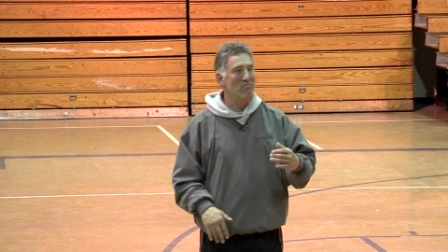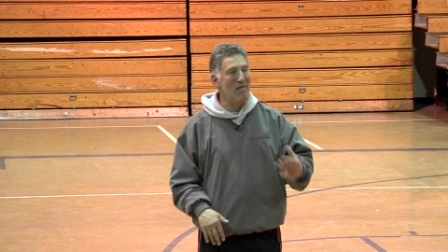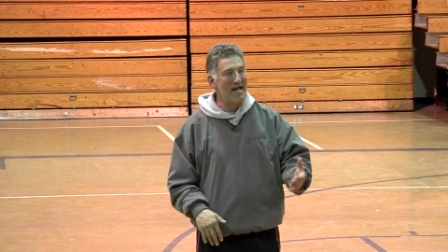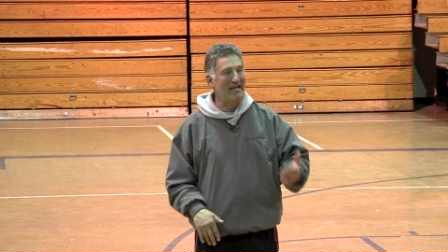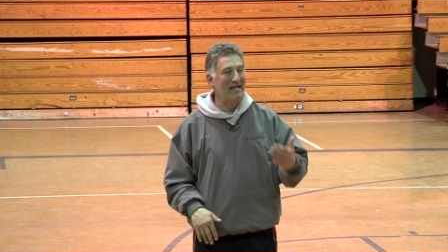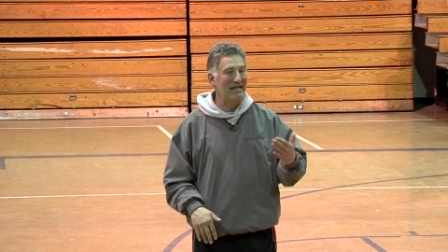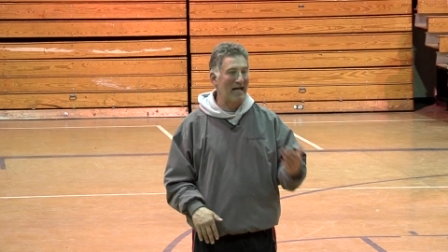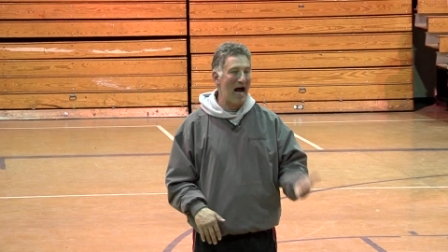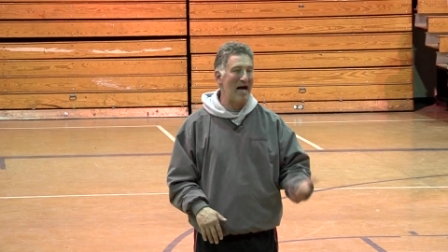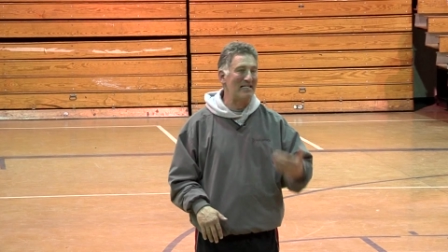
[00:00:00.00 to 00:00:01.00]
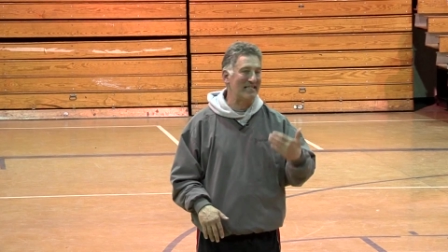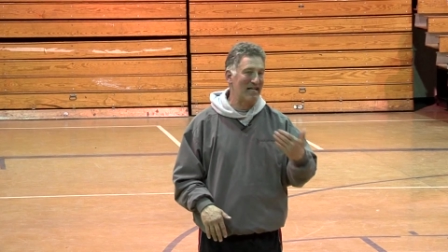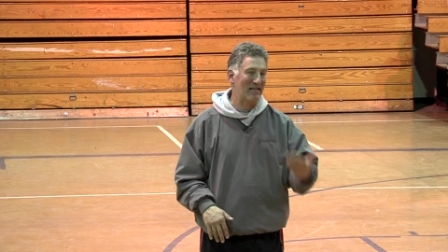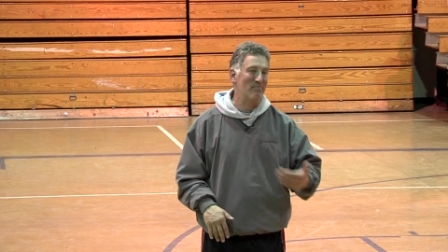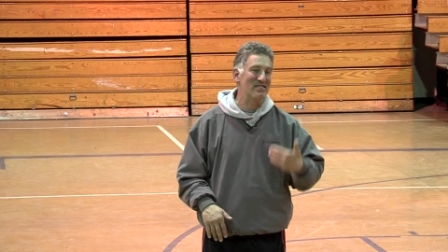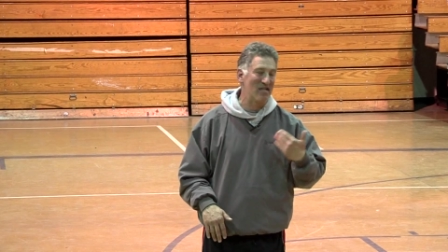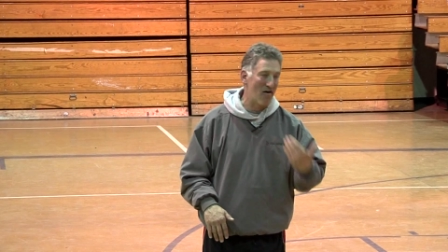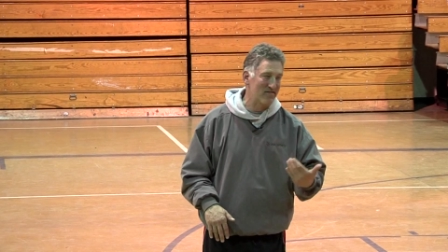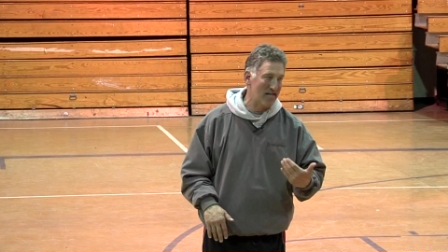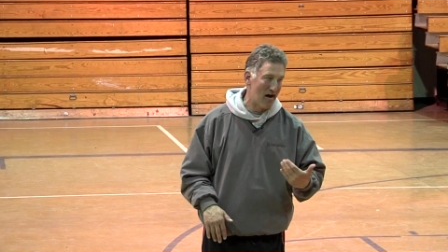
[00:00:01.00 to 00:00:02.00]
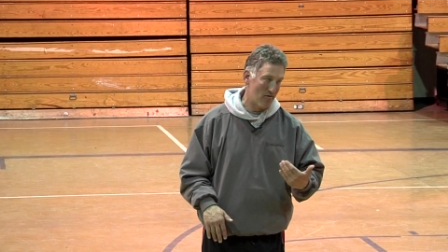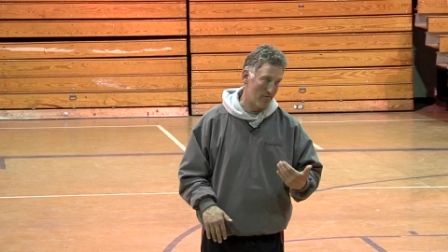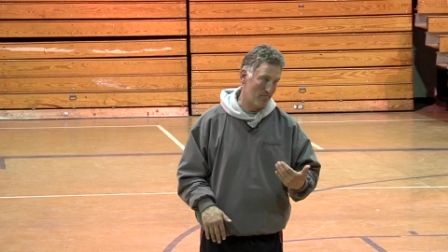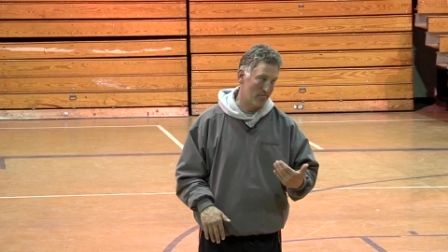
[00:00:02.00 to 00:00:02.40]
Make guys get themselves out.